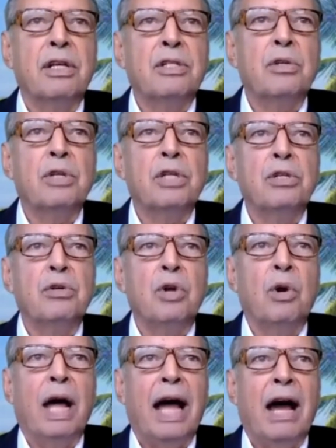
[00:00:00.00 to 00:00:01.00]
so that you
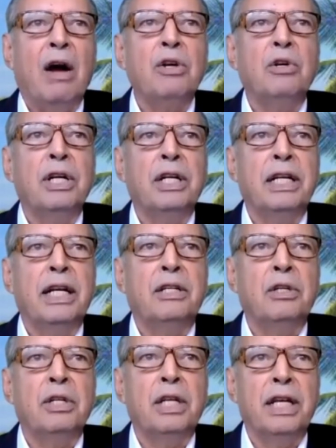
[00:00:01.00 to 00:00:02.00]
know how you're going to
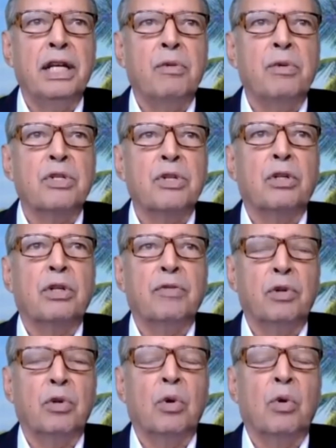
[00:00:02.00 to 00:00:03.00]
get to the end result of
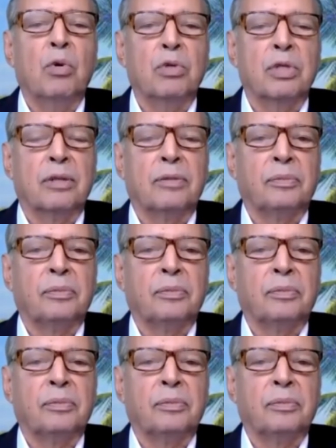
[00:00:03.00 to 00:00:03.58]
your goals.